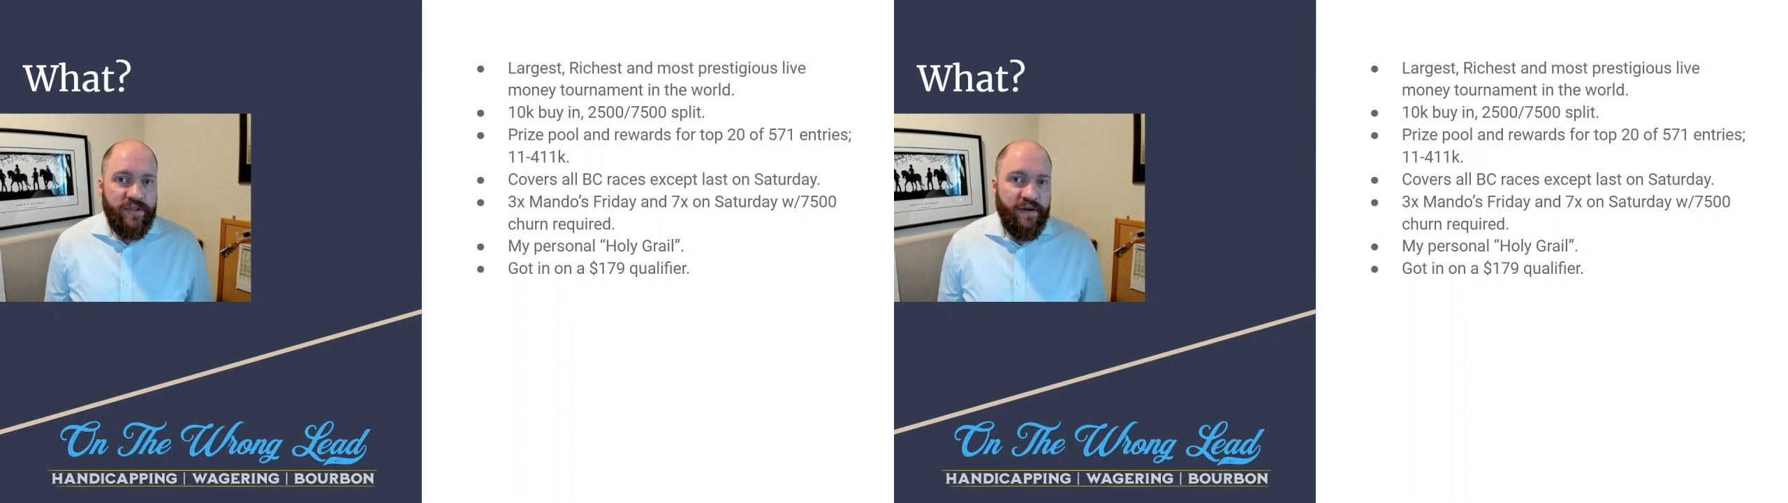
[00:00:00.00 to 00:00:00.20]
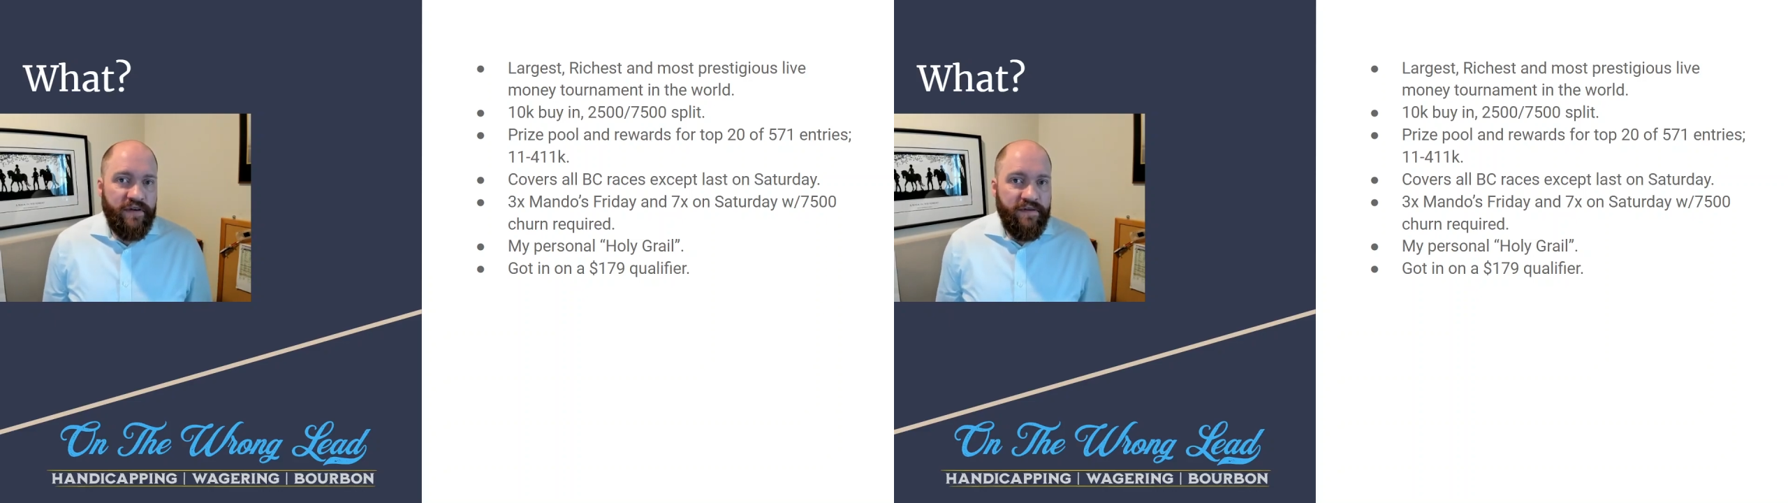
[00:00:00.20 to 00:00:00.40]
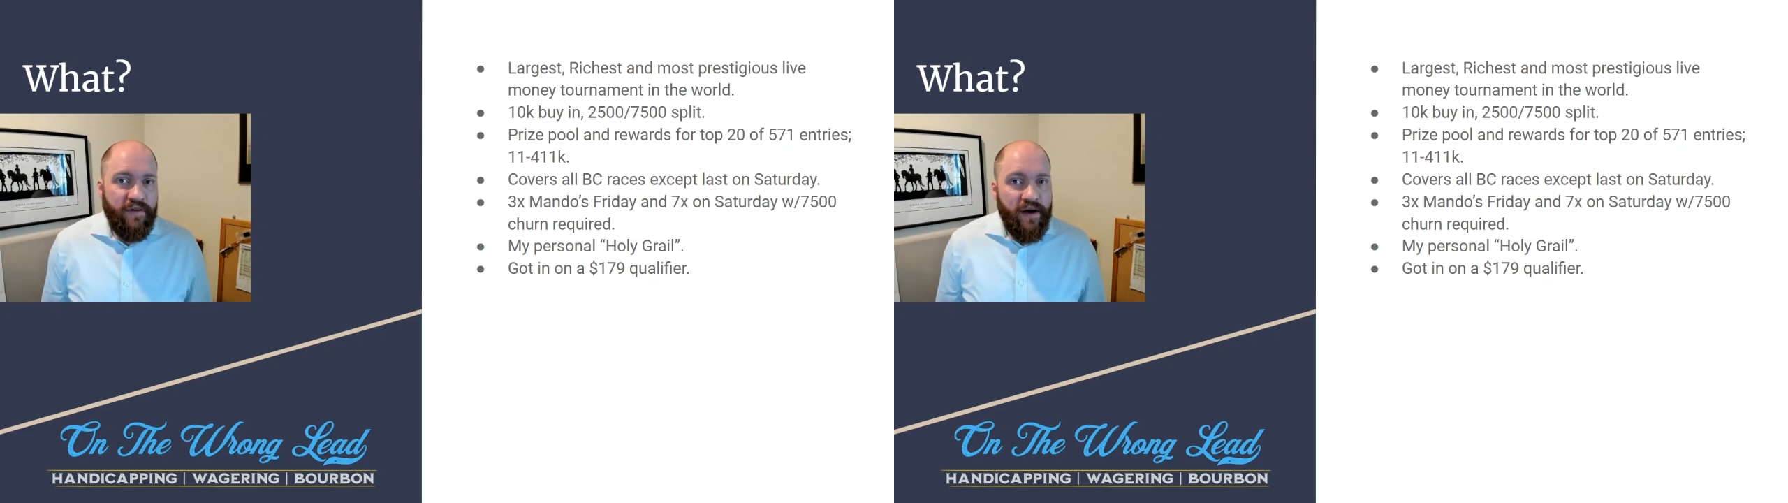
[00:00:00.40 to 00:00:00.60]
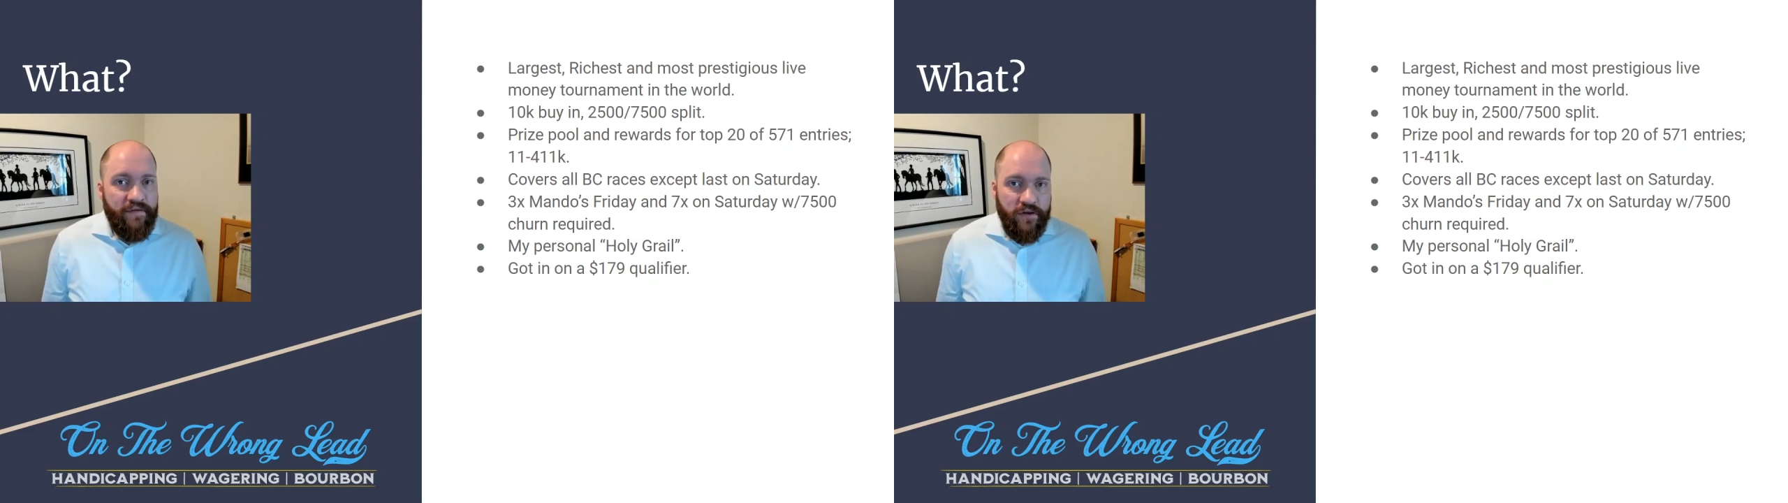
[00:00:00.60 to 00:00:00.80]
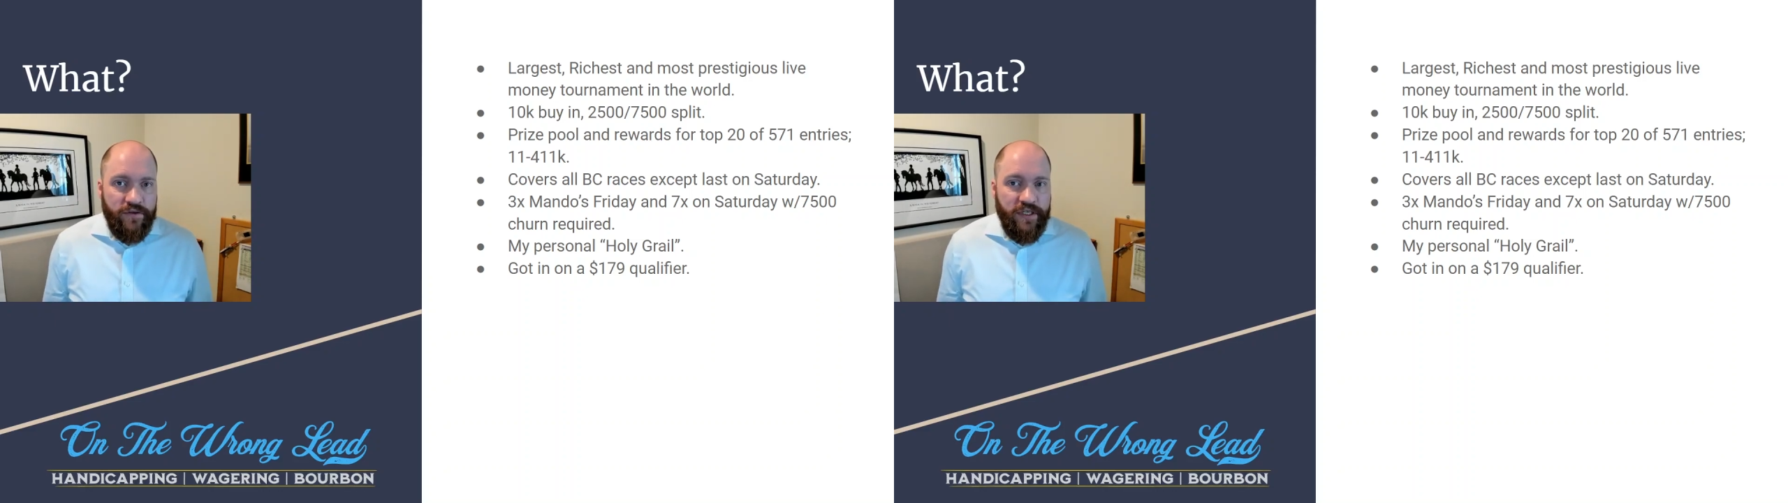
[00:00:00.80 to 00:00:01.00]
seventy
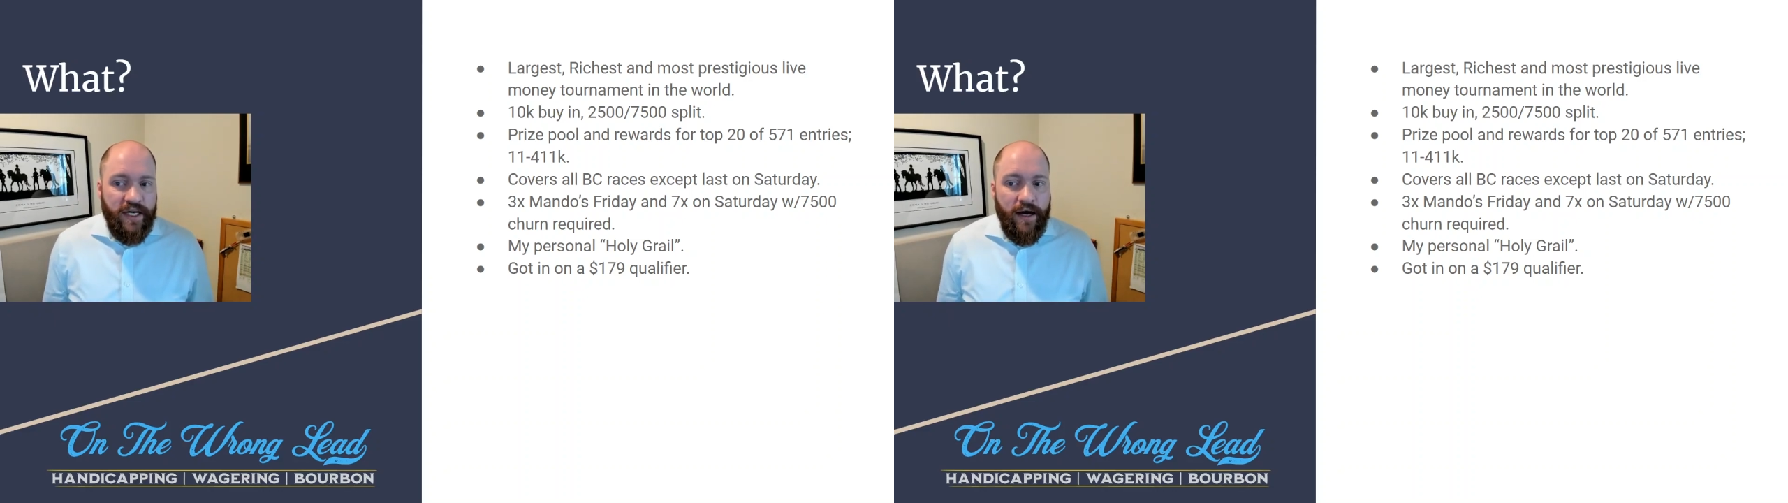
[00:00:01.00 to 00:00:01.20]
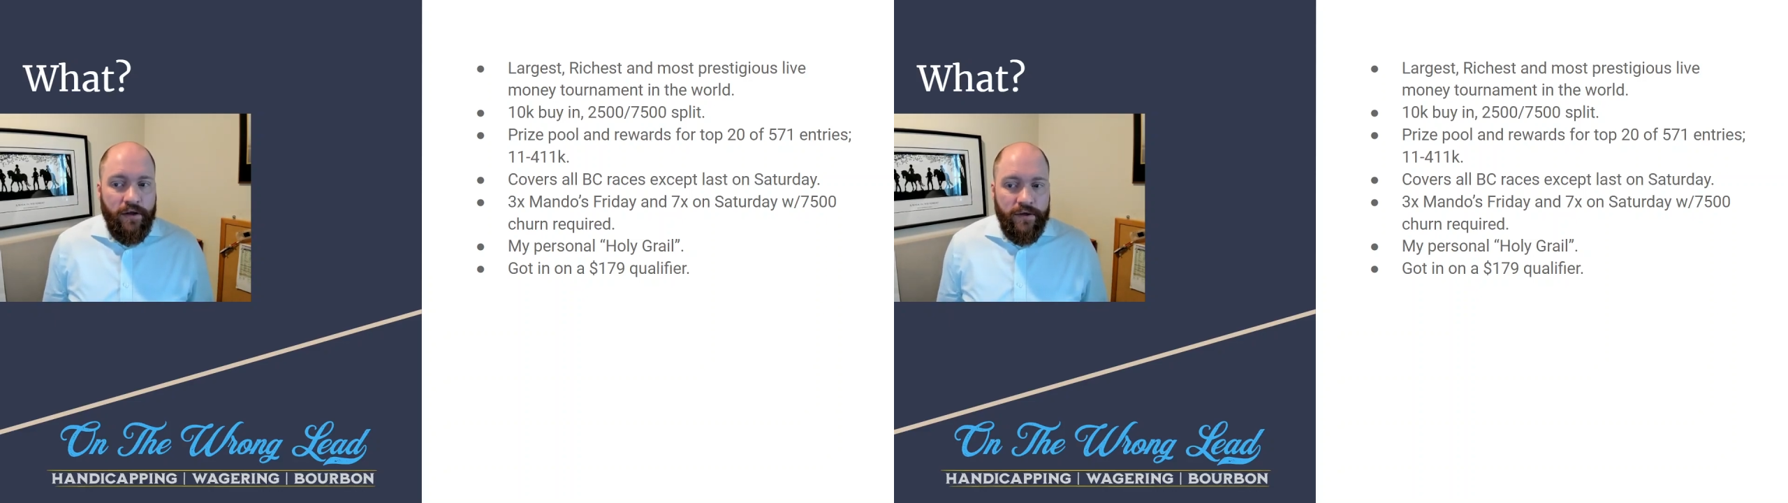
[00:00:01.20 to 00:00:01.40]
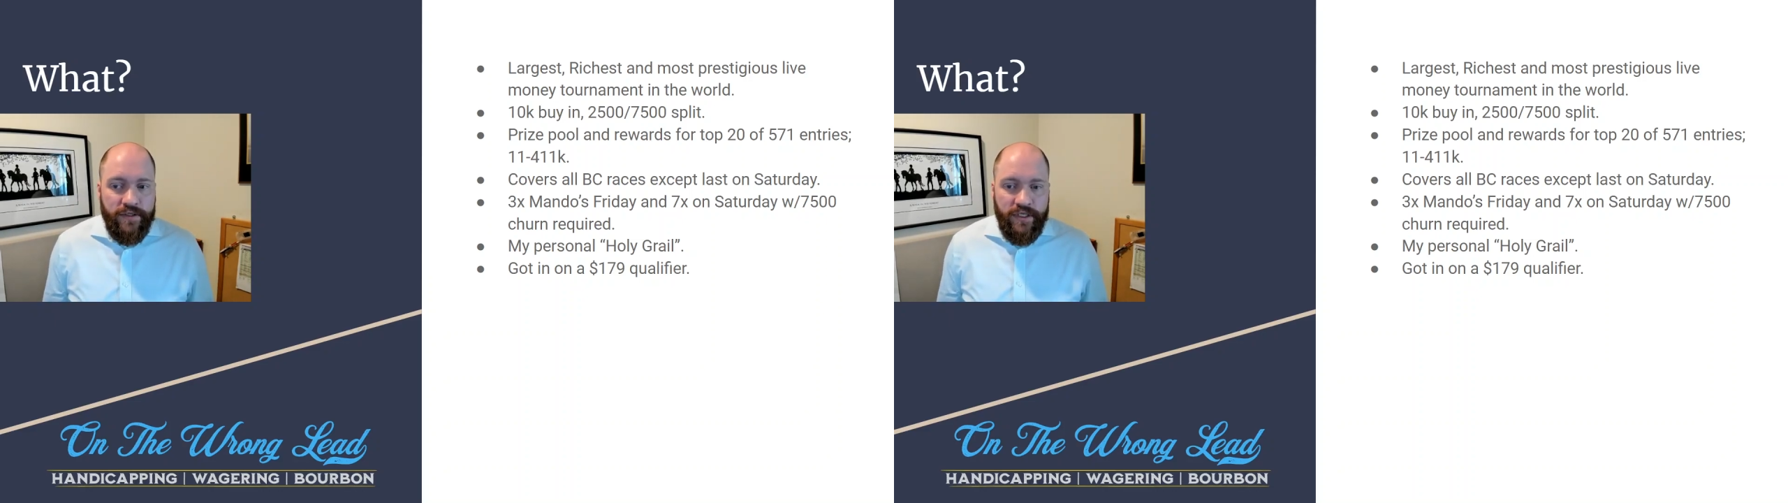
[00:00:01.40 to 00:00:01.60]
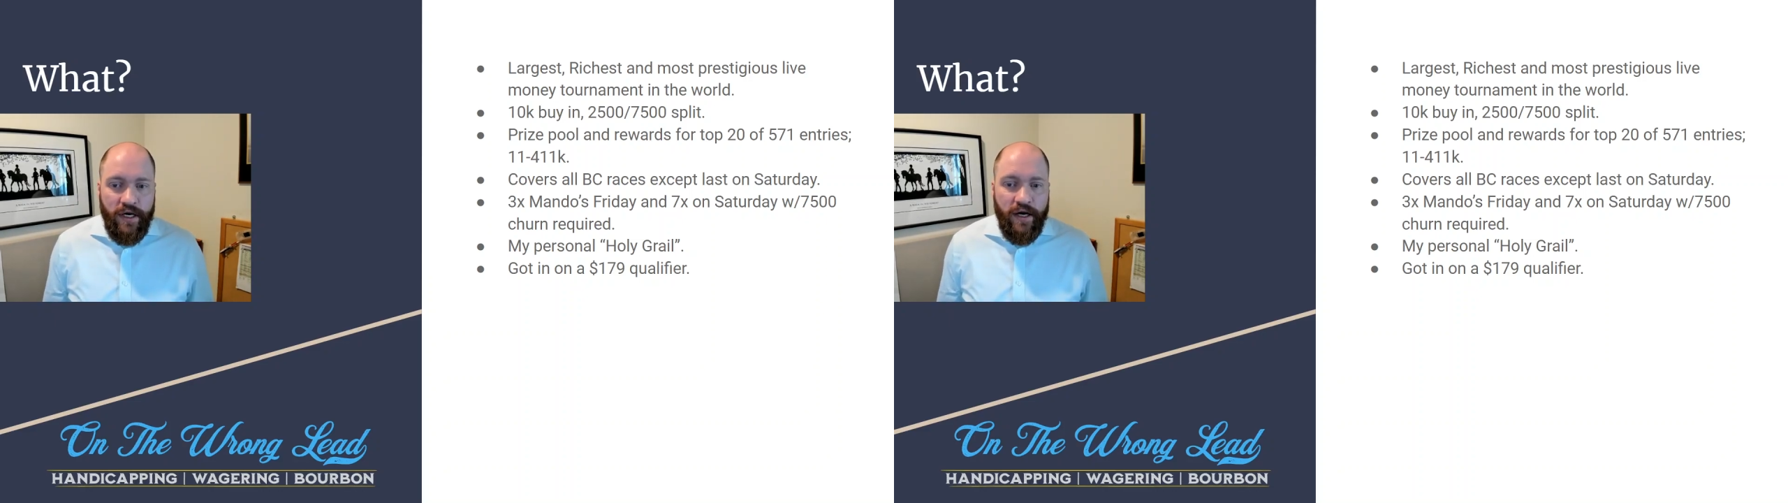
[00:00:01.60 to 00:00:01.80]
five hundred dollars.